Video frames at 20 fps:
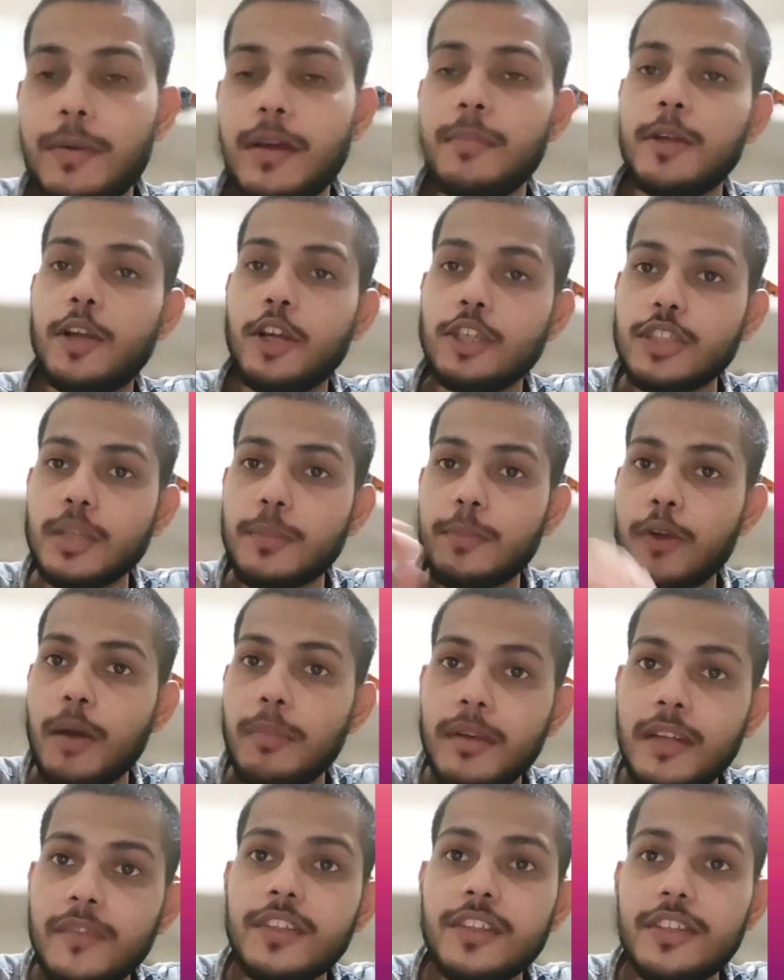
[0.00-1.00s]
because the
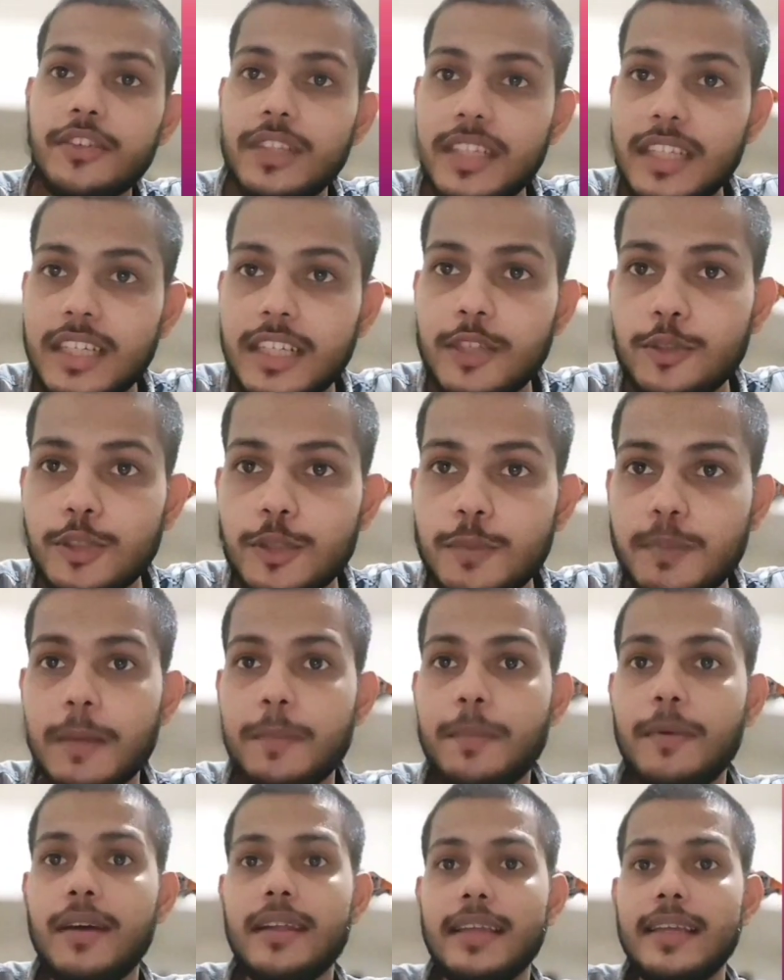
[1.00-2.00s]
problem with reading
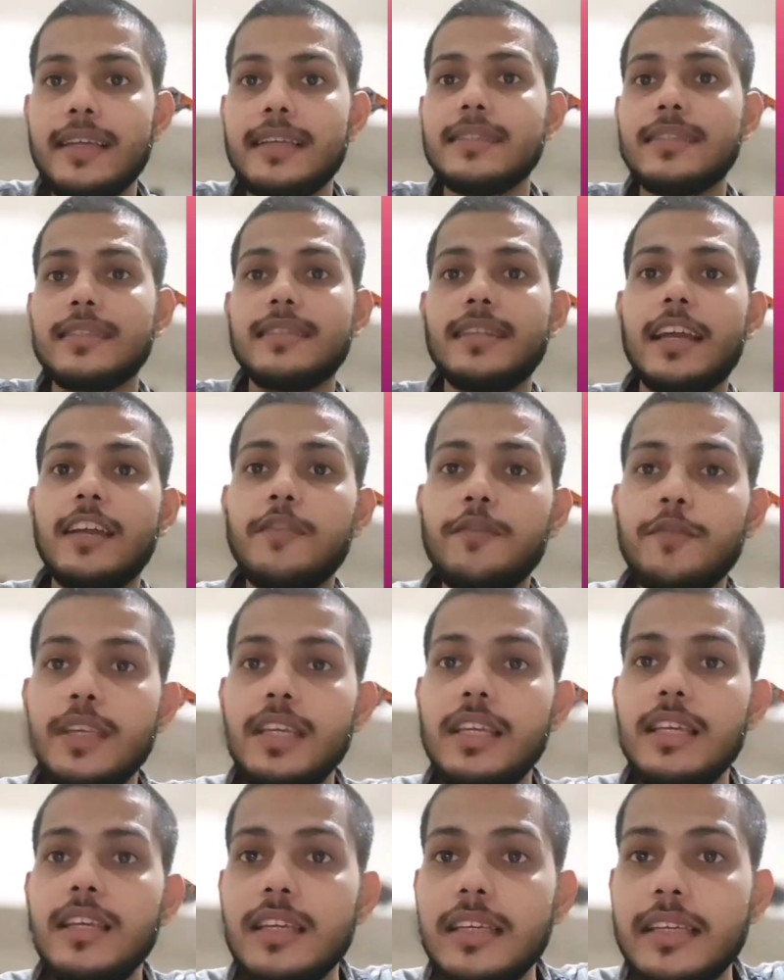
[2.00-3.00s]
newspaper is that
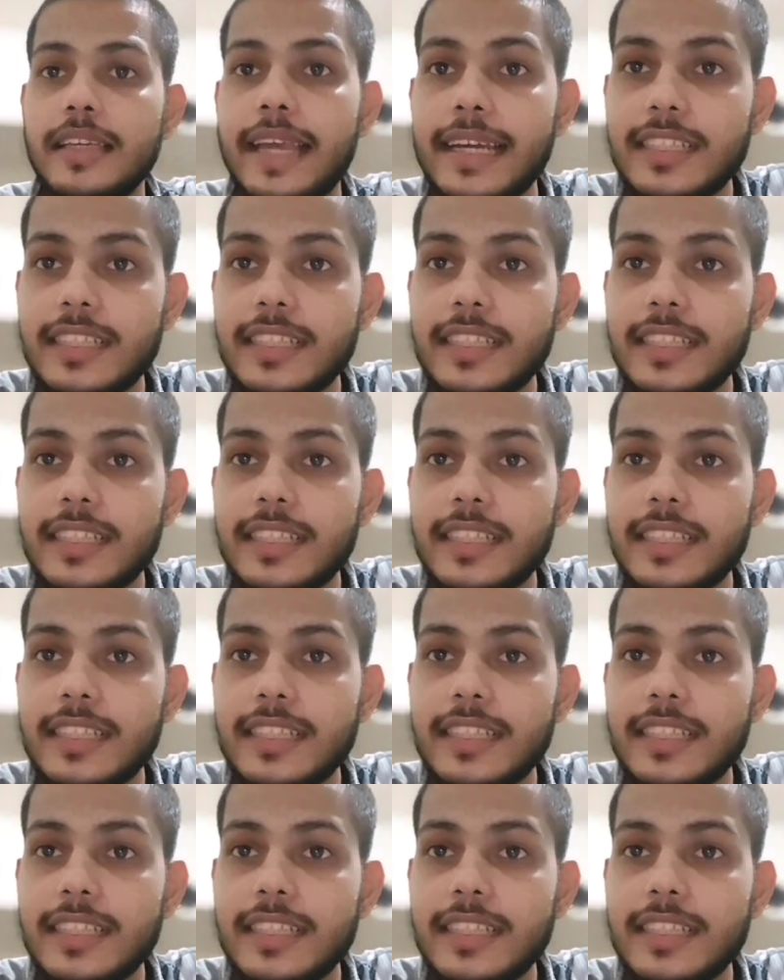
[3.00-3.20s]
we get